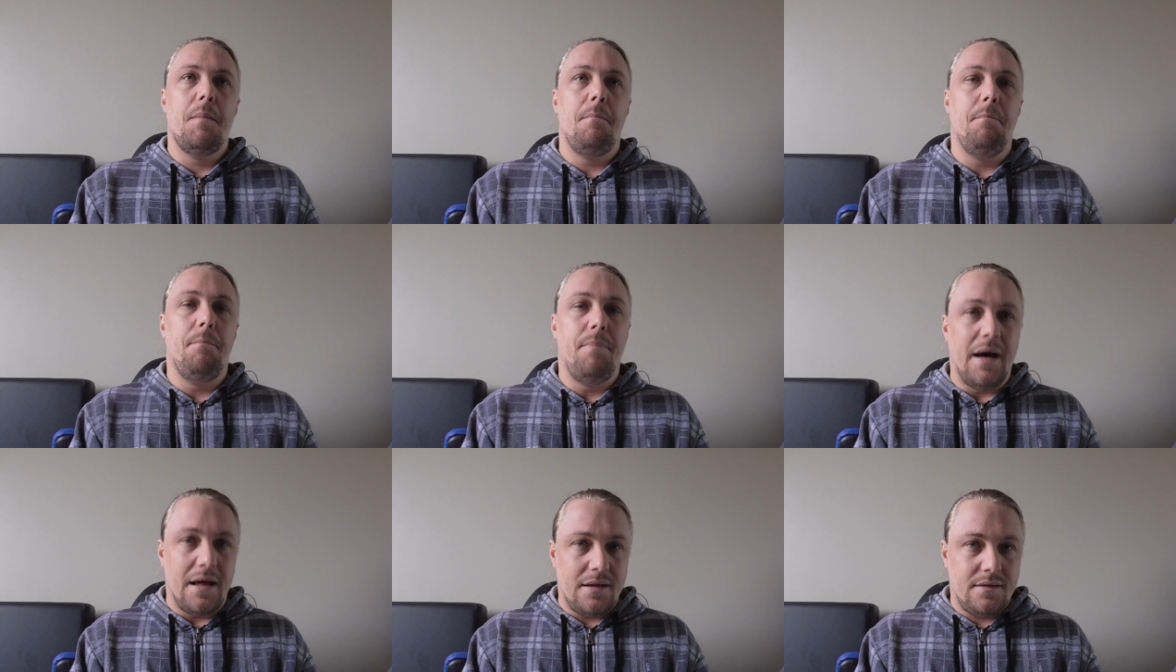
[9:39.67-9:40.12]

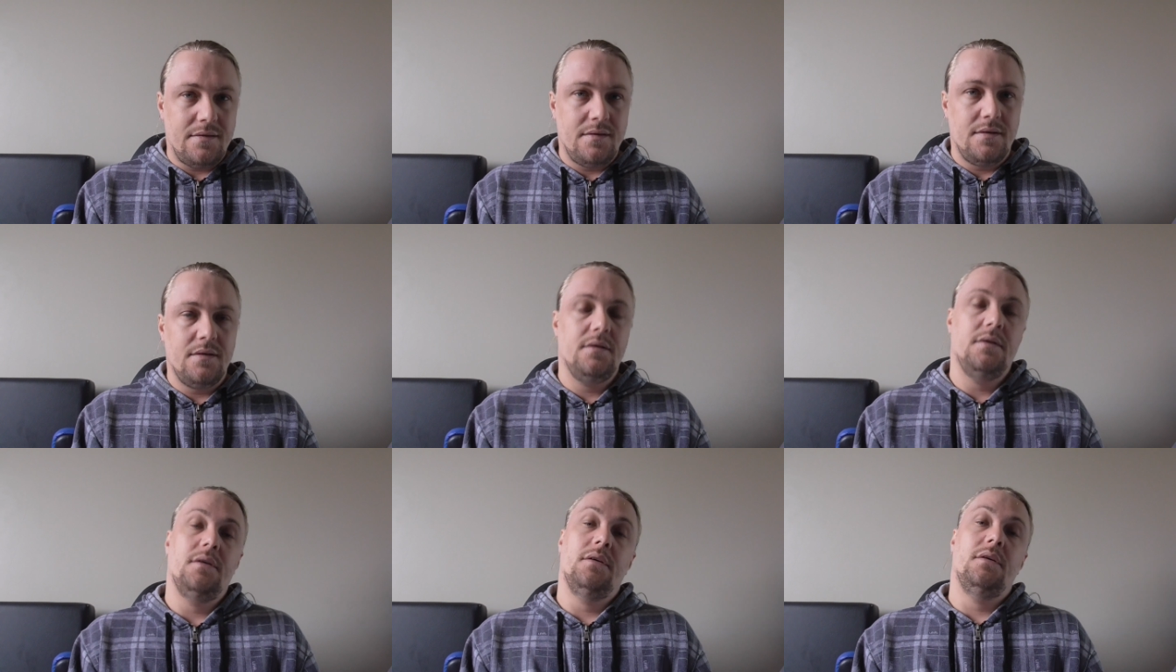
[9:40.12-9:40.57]

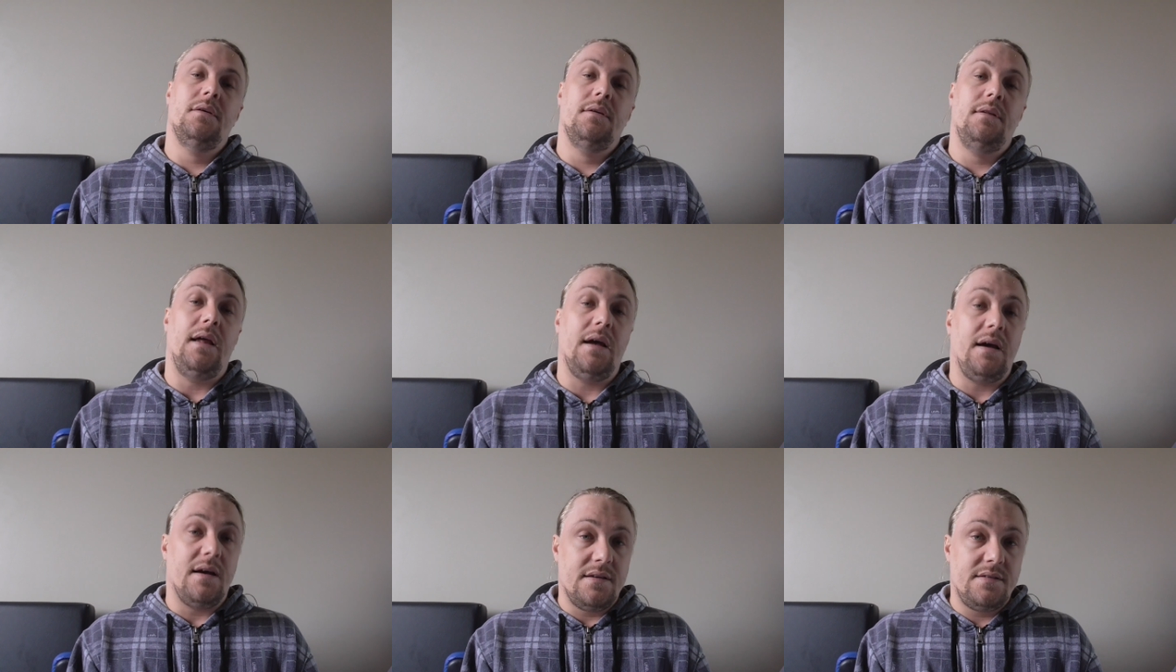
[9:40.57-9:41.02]
but
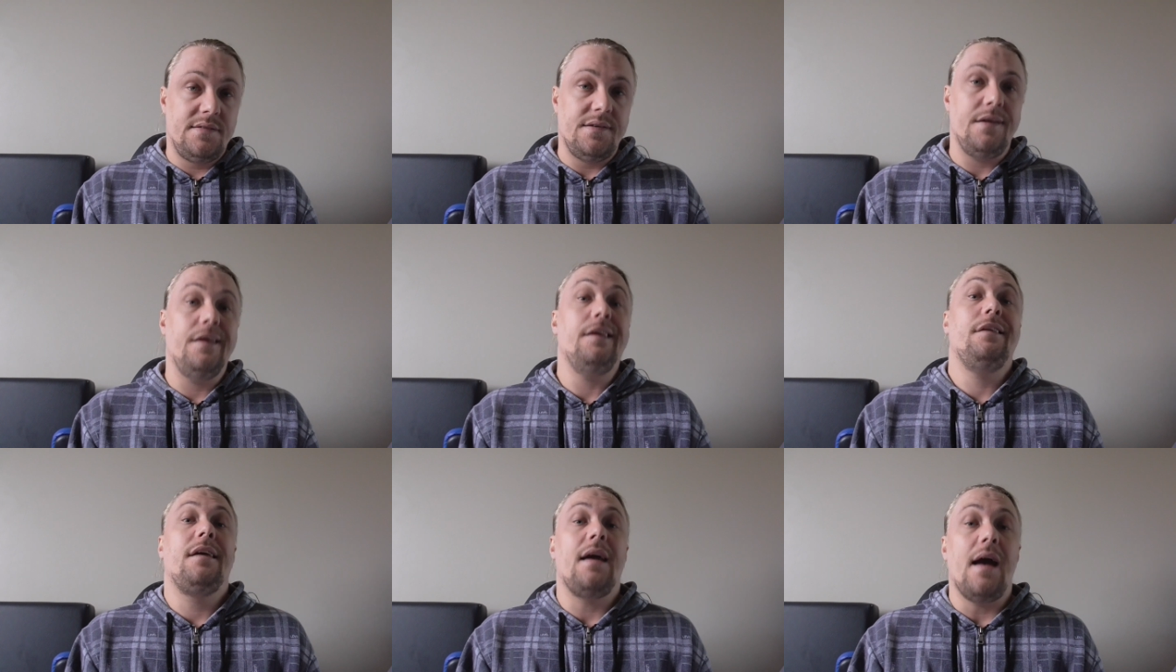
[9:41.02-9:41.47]
like I
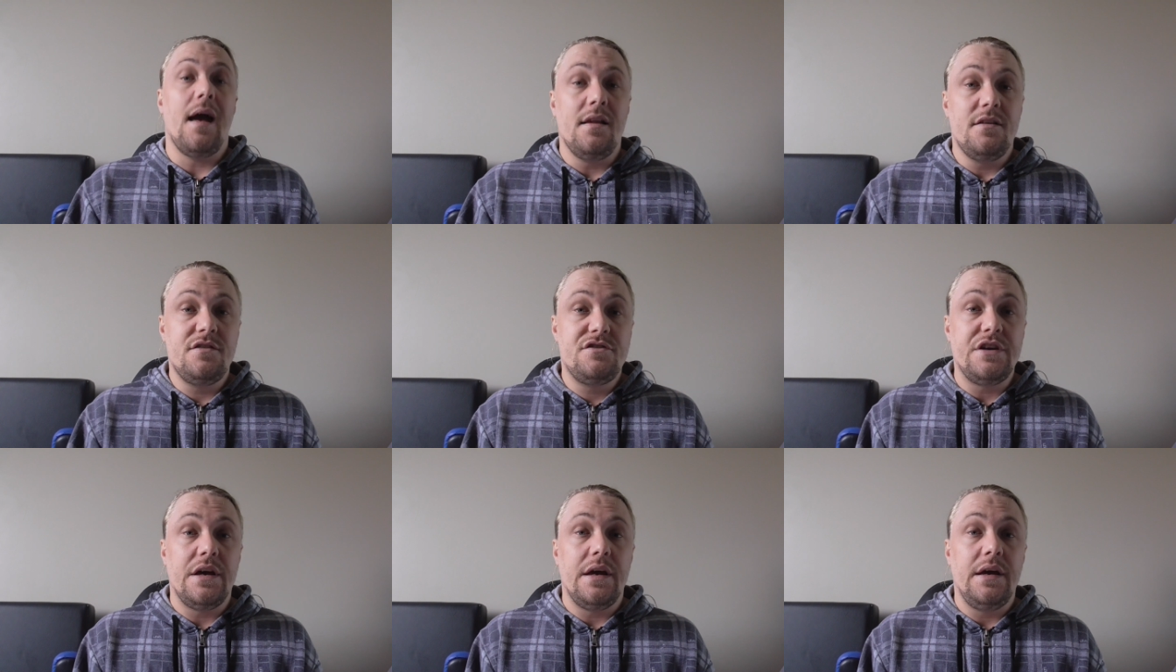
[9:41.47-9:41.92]
said, it
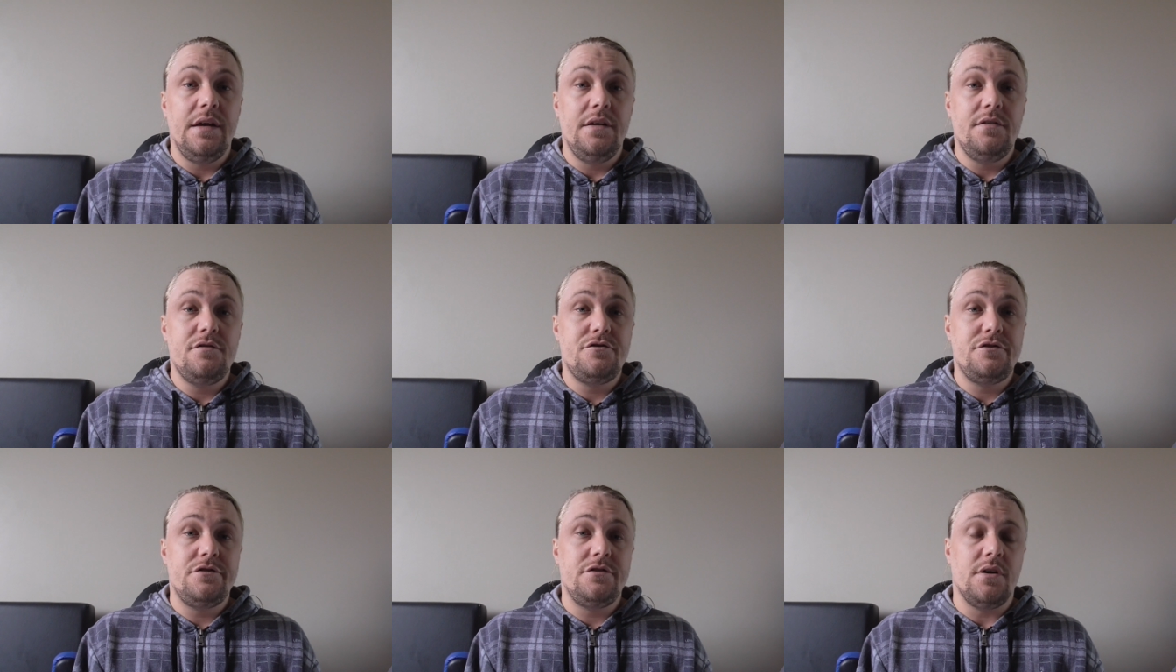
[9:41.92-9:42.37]
can
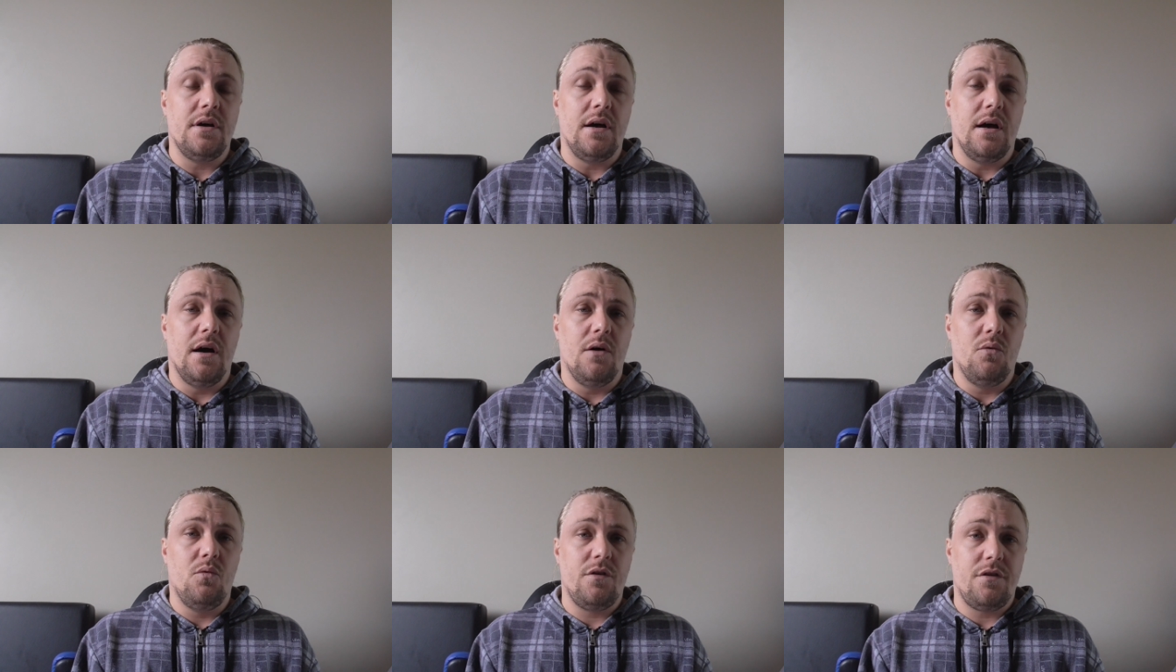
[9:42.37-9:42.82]
change
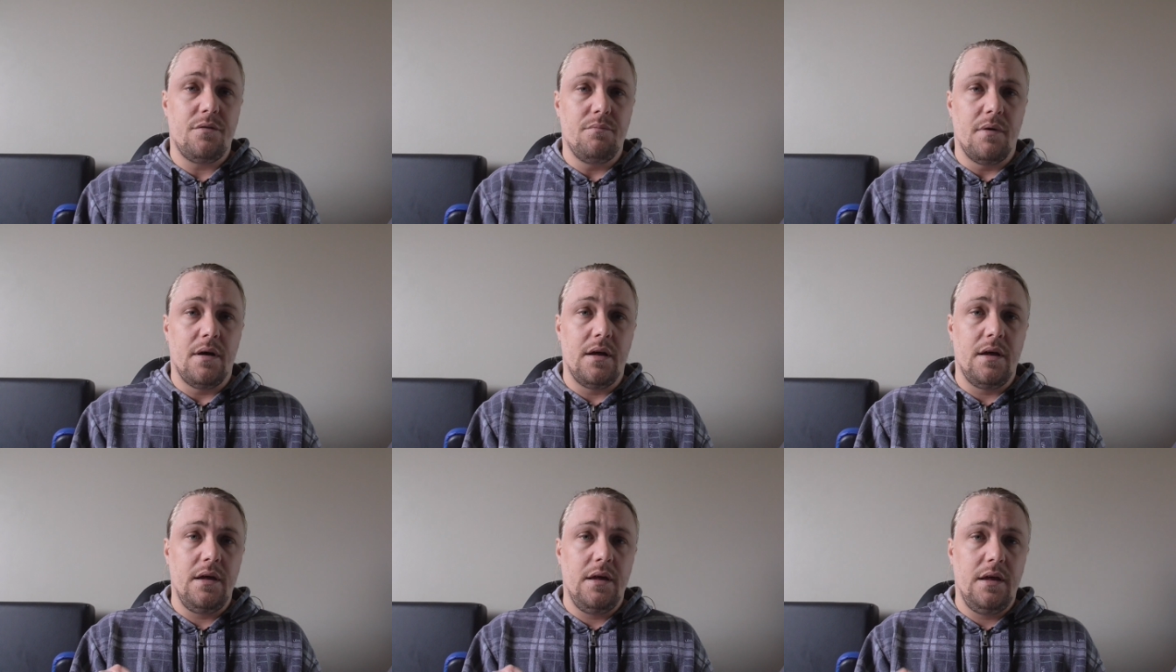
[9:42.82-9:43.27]
with
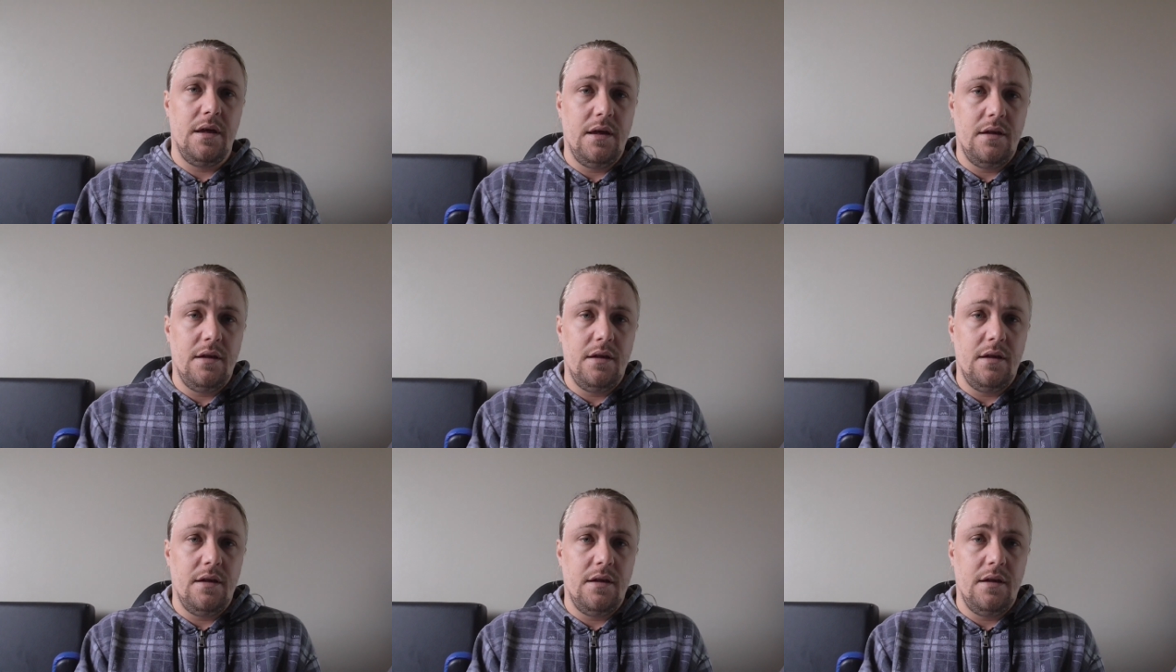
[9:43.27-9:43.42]
my